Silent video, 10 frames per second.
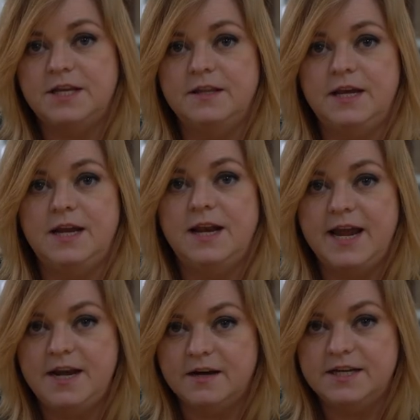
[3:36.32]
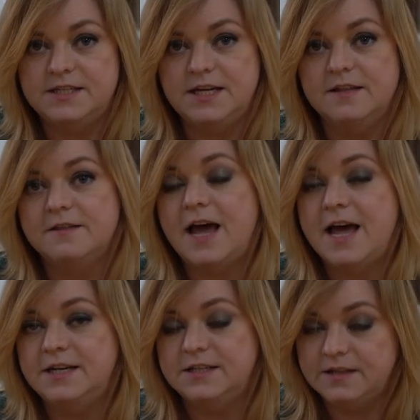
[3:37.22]
in the late 19th
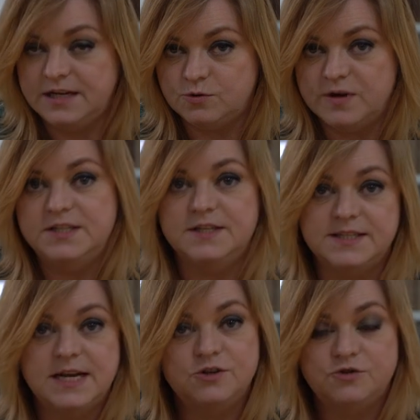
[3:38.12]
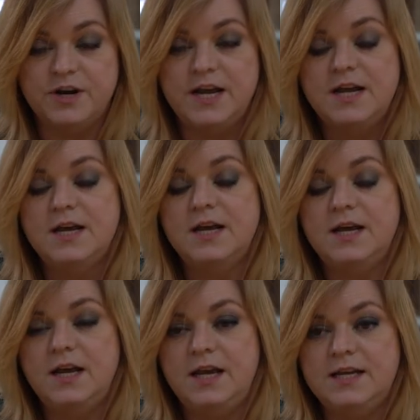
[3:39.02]
and the 20th century
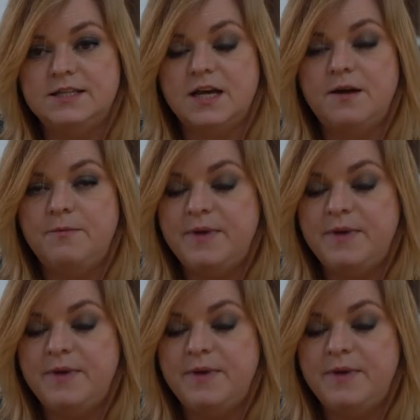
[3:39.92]
is an